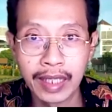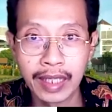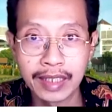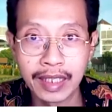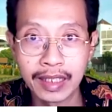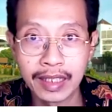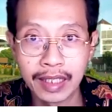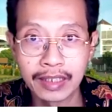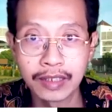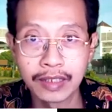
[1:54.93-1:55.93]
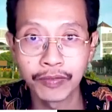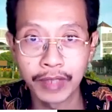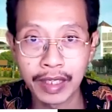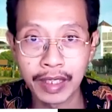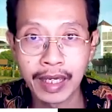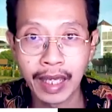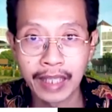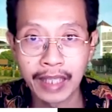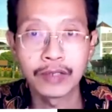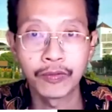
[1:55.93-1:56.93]
as intensively
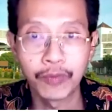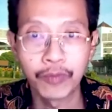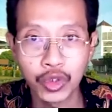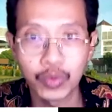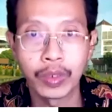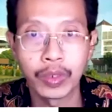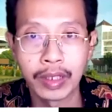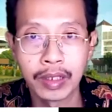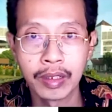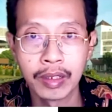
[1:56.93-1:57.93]
as the first one,